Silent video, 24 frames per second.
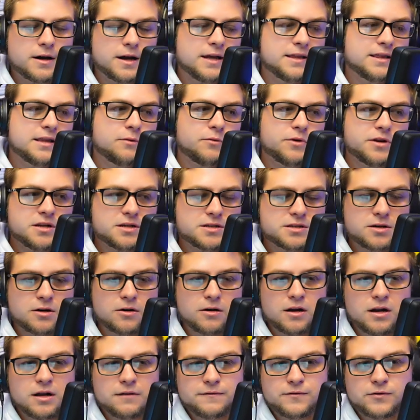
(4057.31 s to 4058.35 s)
And then when you turn
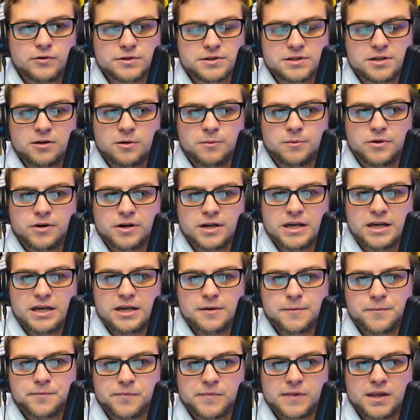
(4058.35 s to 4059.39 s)
it up full tilt boogie,
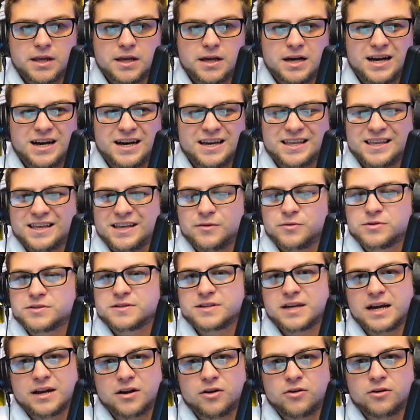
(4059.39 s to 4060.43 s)
uh, it was
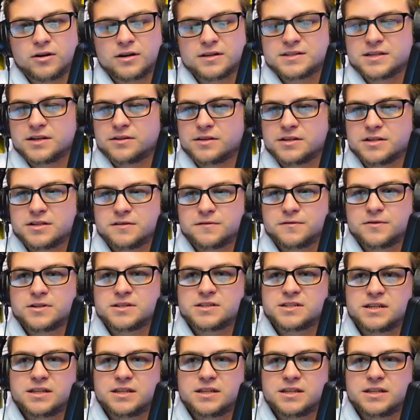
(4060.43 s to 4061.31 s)
kind of hard to tell the difference.